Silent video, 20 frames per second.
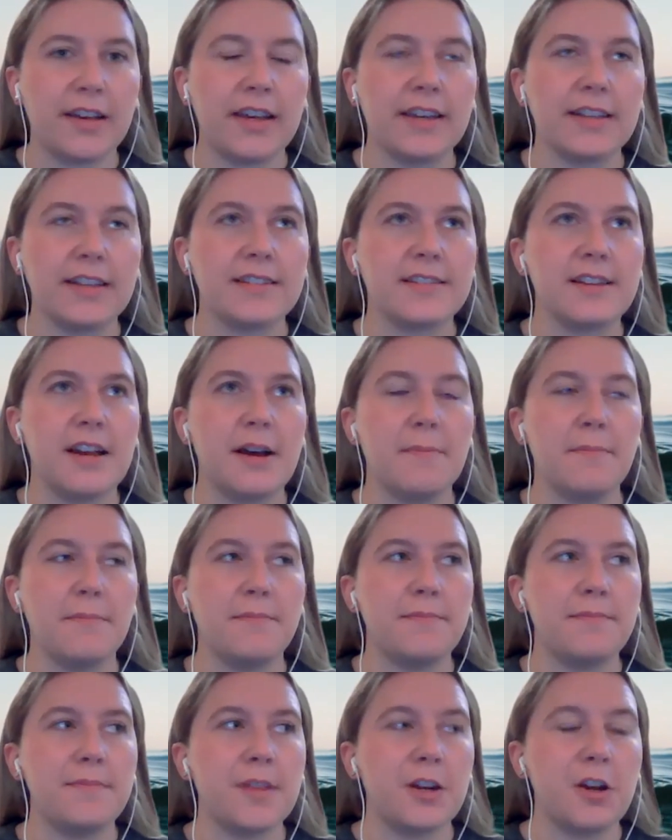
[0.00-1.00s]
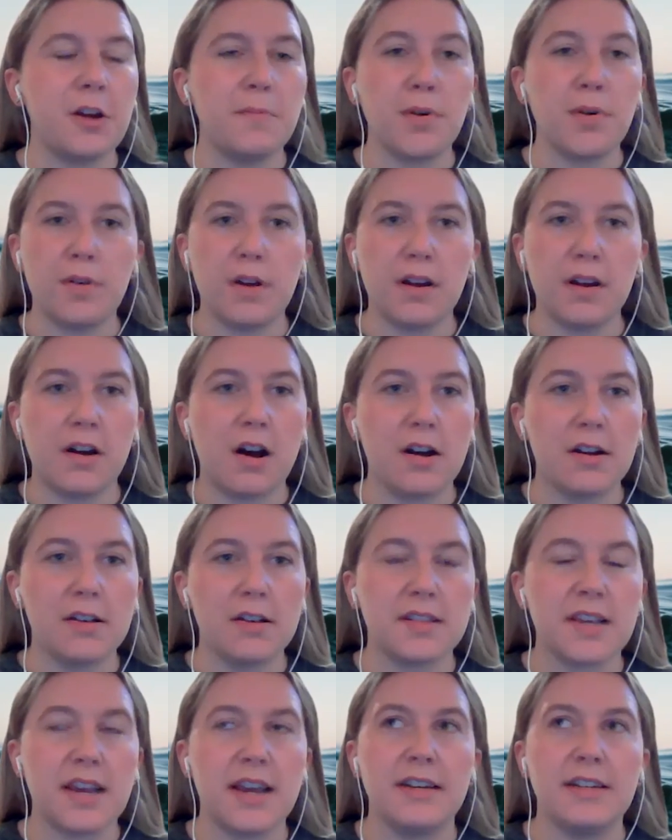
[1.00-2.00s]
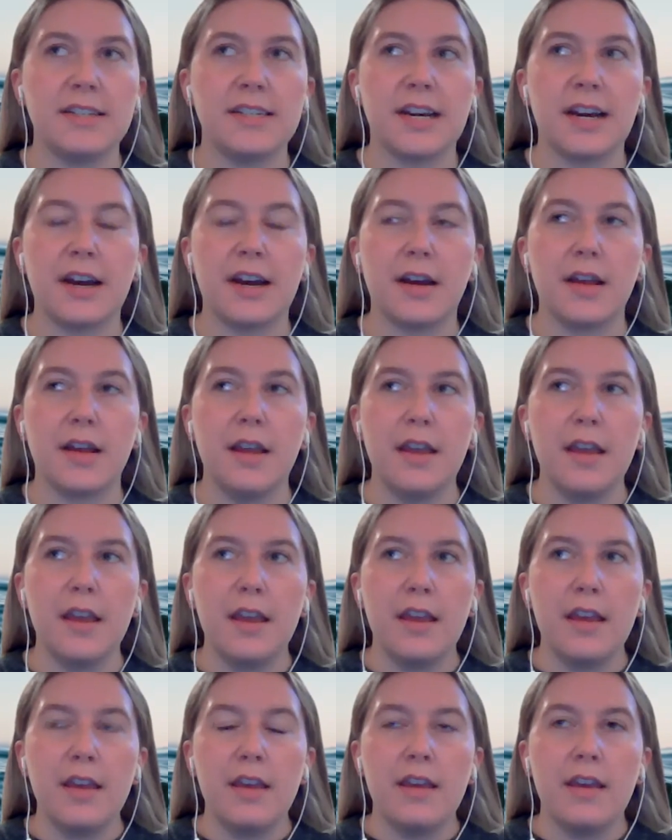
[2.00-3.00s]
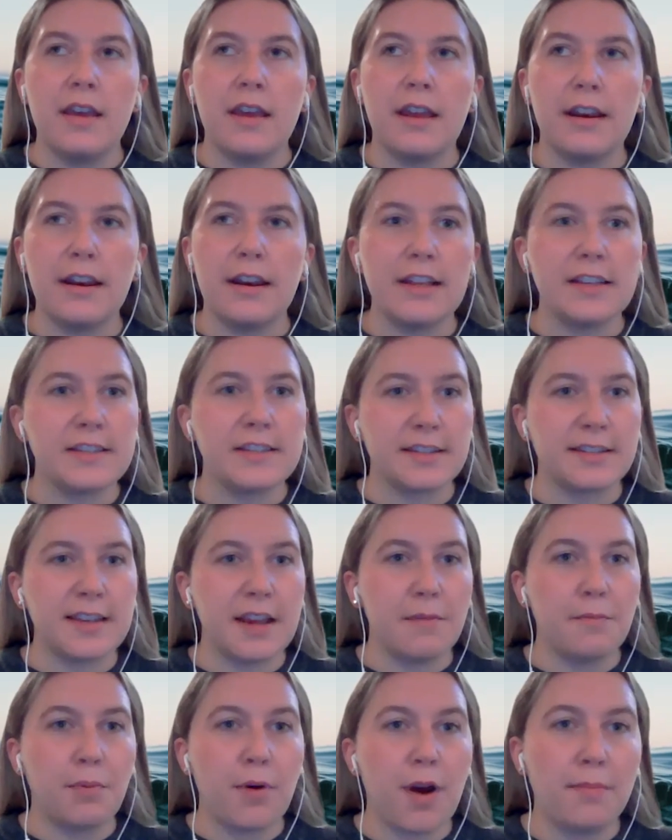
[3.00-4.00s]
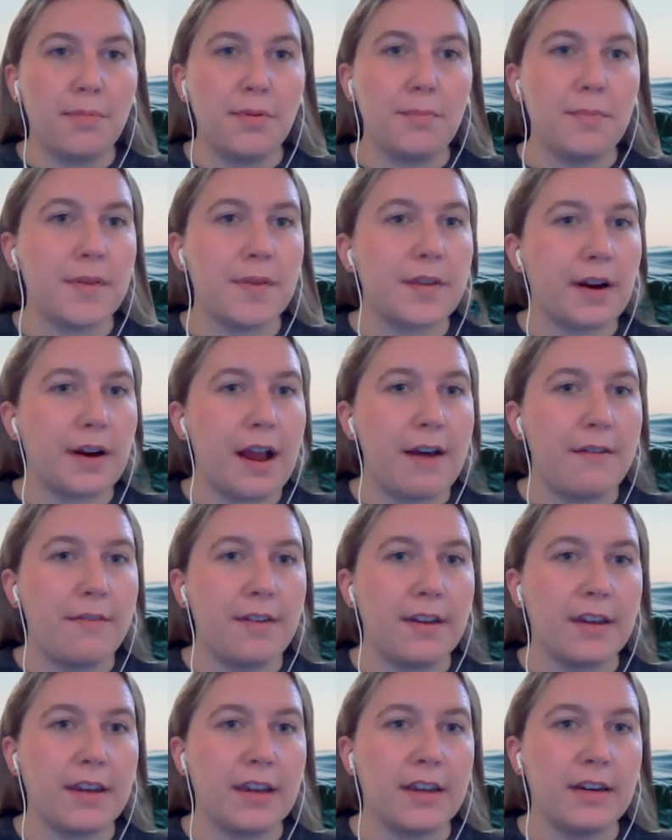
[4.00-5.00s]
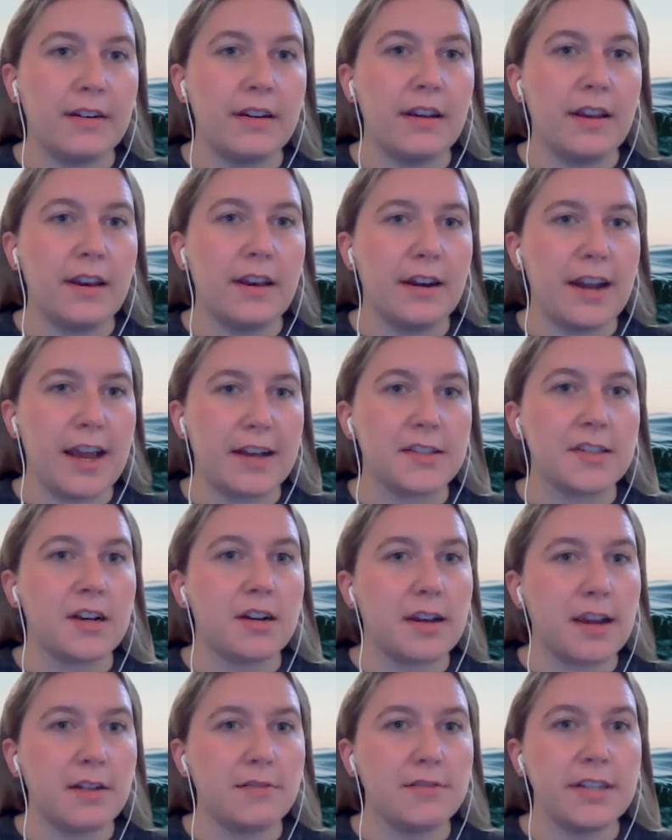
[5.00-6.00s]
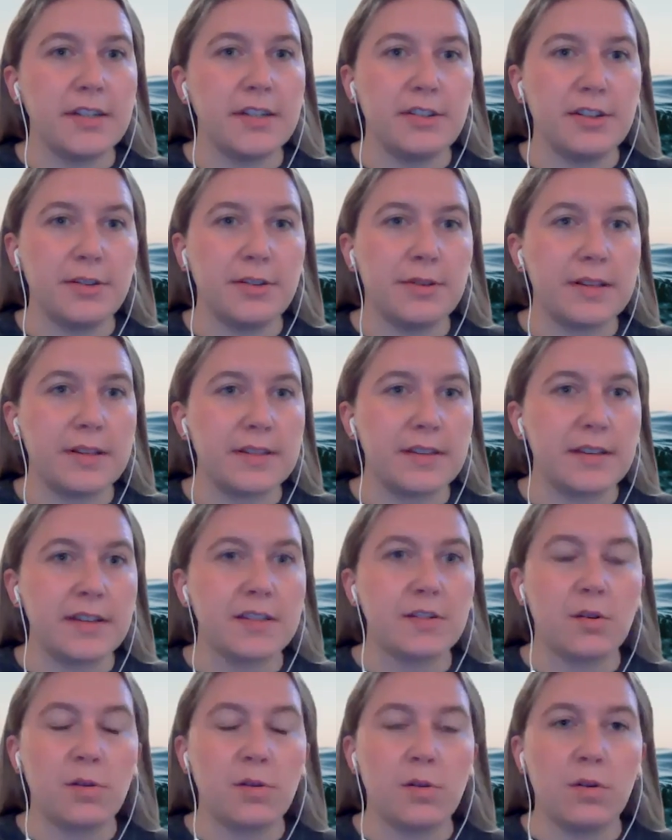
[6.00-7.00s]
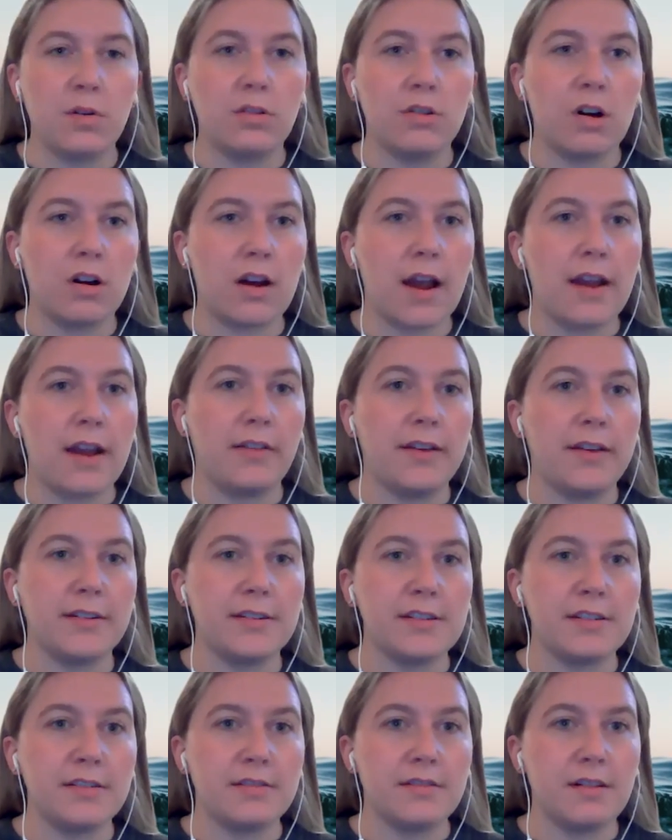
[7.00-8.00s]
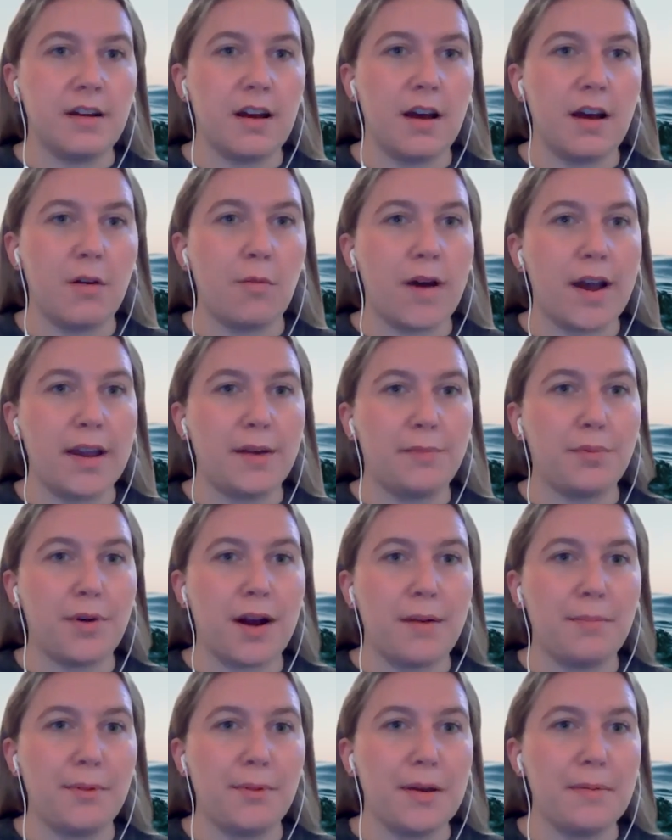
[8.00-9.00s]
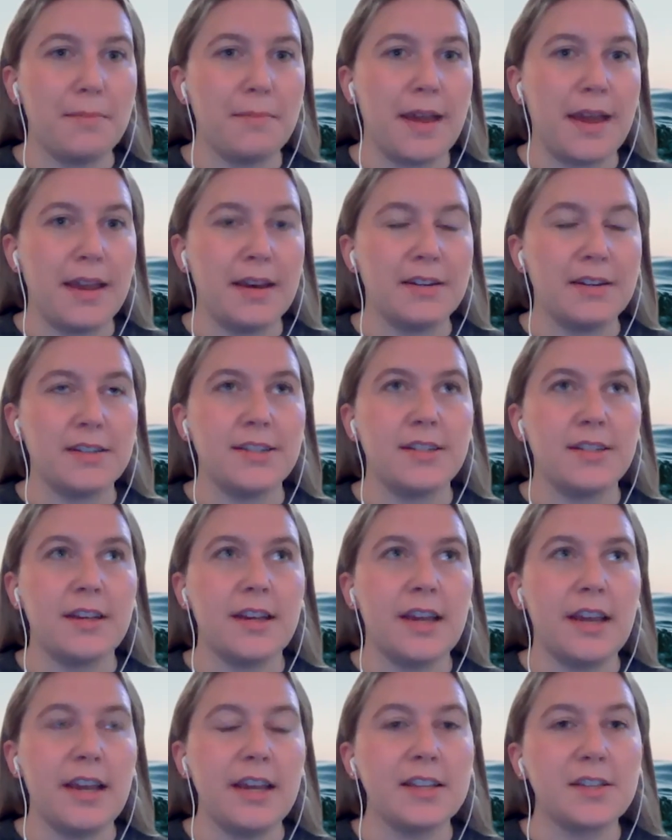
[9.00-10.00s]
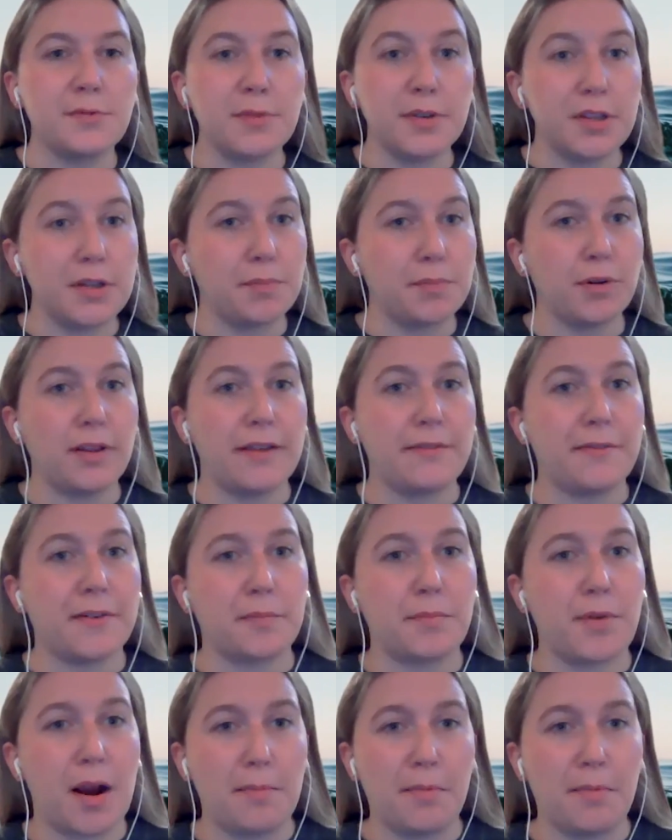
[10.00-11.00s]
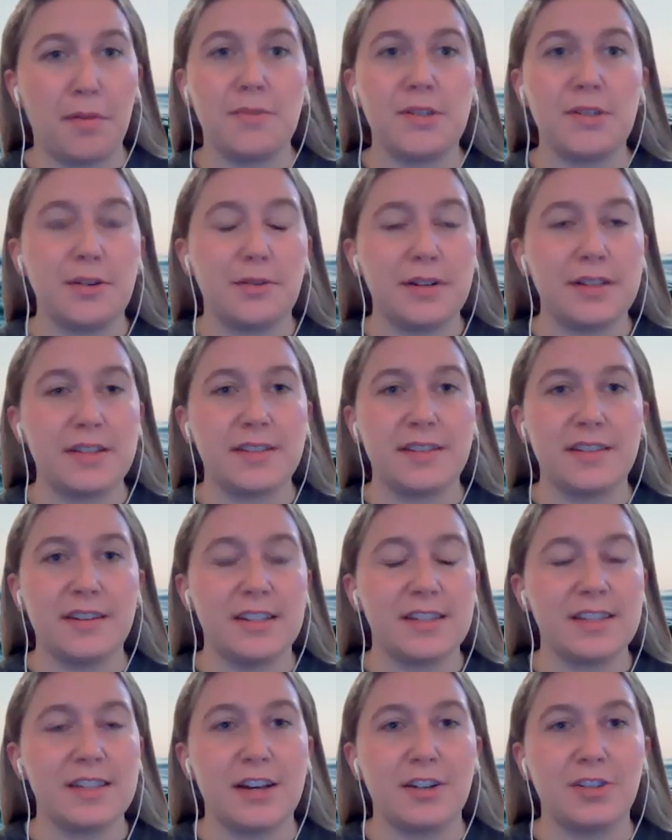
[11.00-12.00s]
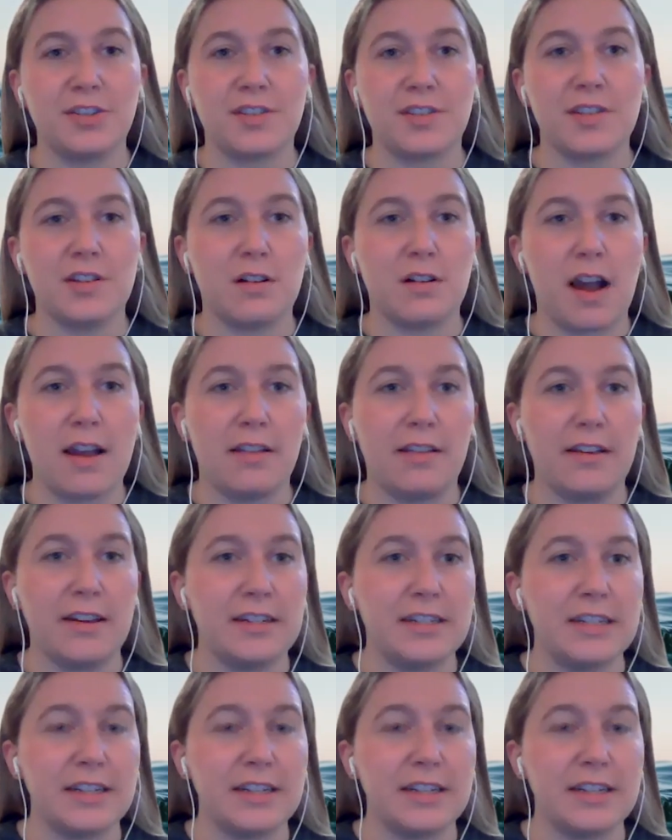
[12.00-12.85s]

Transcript: It's the number one cause, and it's the same problem that they're having in Nassau County too. It's a whole Long Island wide problem, and it's really prolific problem too. It's not just Long Island.